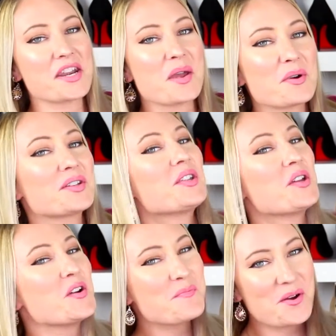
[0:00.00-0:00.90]
#2
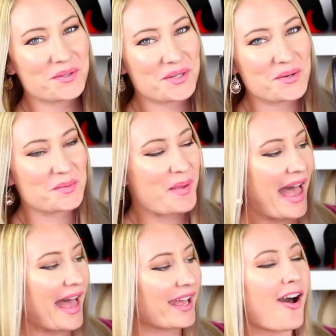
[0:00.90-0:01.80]
most used
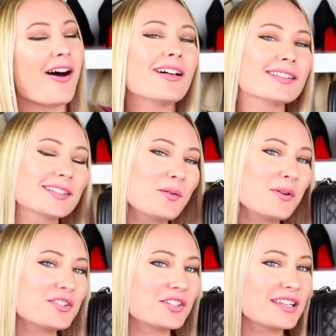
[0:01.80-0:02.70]
bag, also
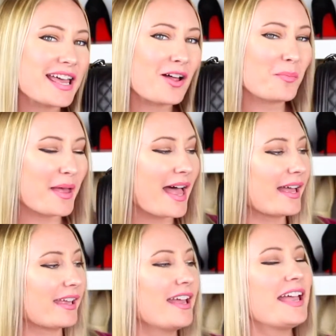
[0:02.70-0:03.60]
a Chanel
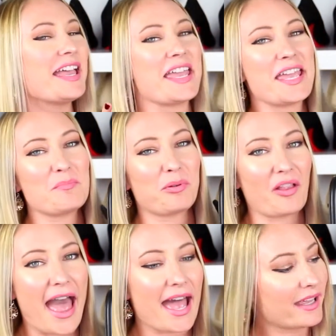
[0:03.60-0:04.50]
bag in
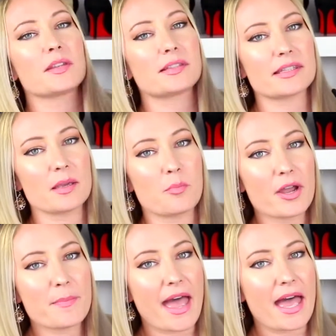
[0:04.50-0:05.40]
black. This is the
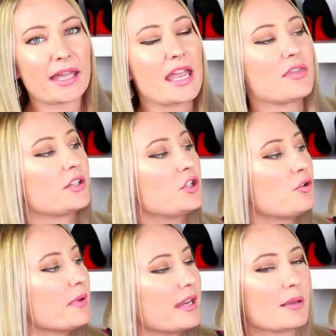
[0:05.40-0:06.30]
boy bag in the
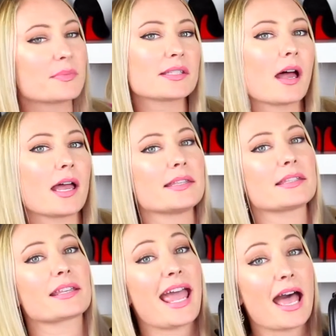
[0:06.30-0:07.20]
new medium size,
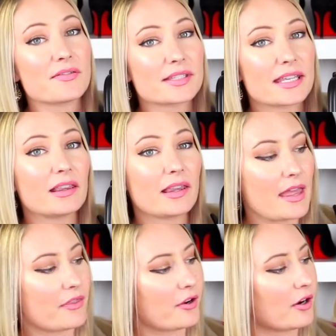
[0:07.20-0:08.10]
calfskin
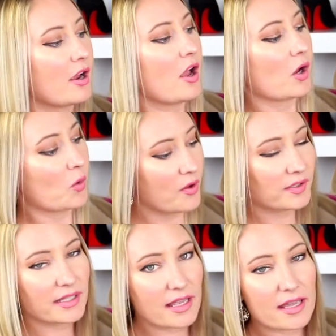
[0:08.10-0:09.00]
leather,
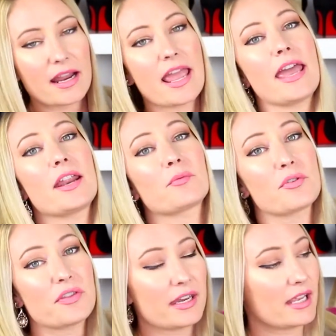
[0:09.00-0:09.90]
quilted, and
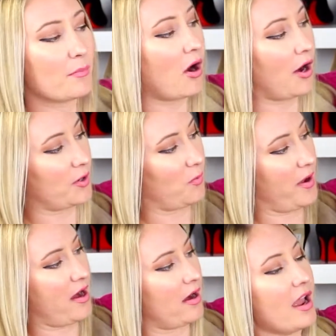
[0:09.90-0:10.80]
ruthenium
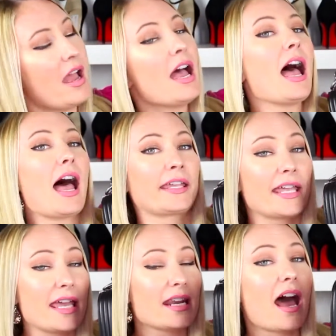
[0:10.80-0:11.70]
hardware.
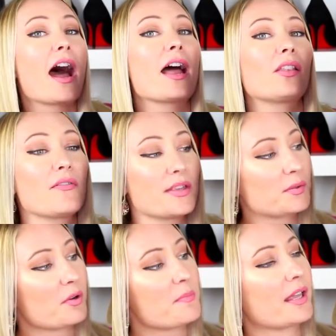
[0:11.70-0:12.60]
Again, I love
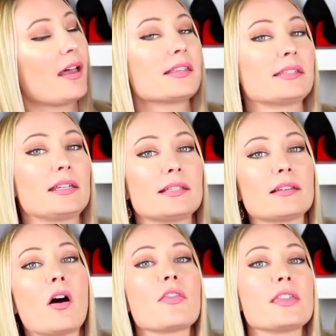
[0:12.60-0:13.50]
this one because it is
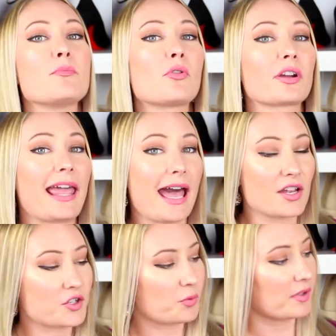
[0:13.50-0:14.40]
on the more
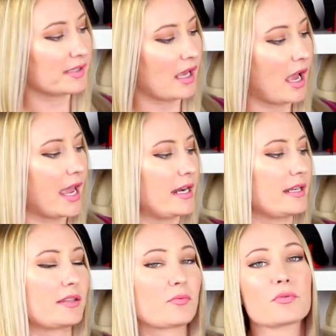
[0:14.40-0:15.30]
casual side.
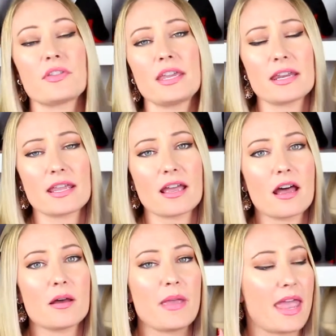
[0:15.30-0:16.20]
It's the
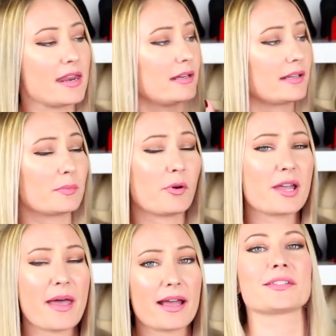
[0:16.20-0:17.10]
ruthenium and it is a
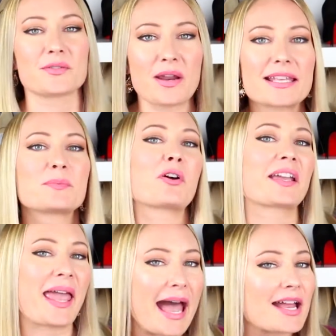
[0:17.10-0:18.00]
boy bag, so nice, more
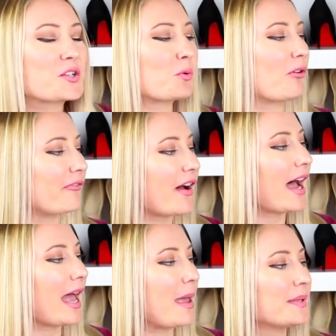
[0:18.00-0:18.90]
casual
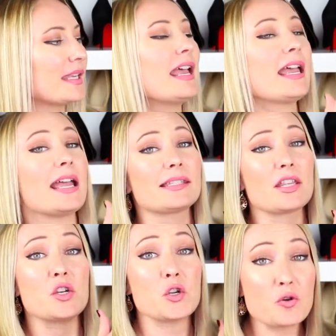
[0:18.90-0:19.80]
vibes. It's
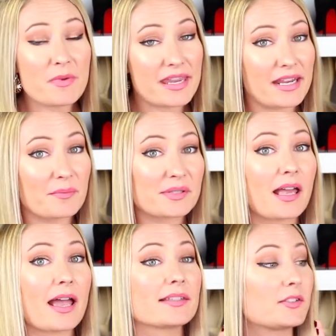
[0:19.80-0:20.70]
the new medium
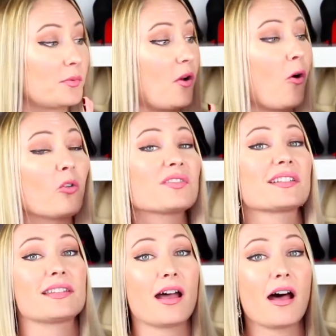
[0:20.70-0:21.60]
size, so it holds
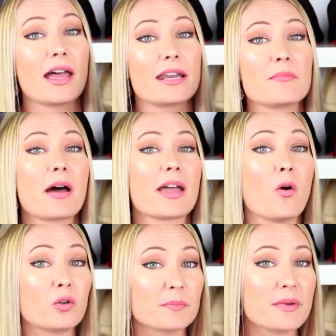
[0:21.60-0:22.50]
a ton. My
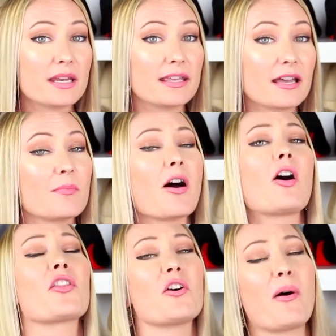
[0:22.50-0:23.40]
old medium,
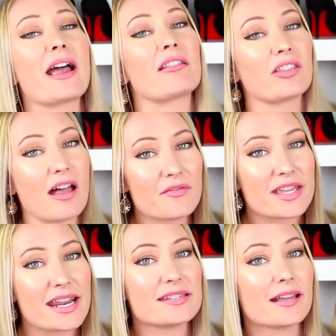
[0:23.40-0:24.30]
although I love
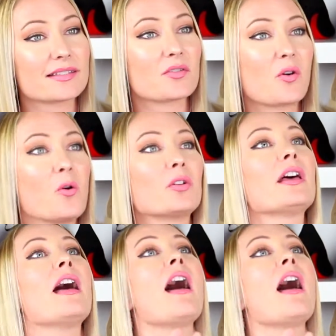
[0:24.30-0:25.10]
it, it doesn't hold